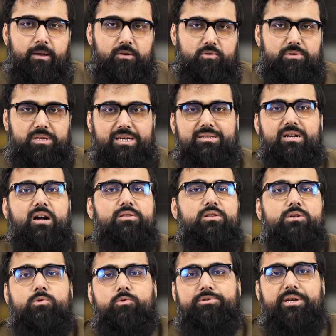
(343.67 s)
So these are
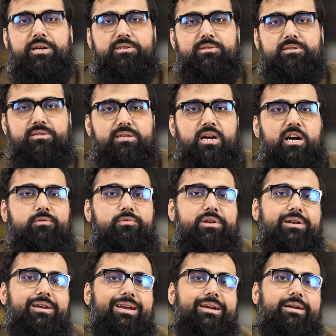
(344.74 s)
the two sections that were
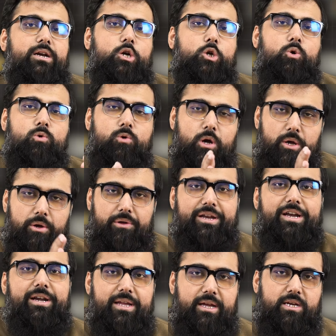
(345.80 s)
related to
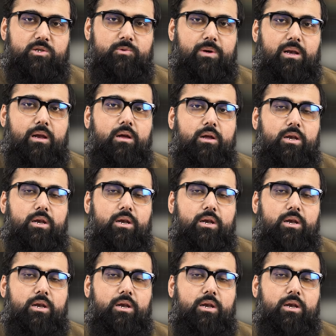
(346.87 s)
reading as well.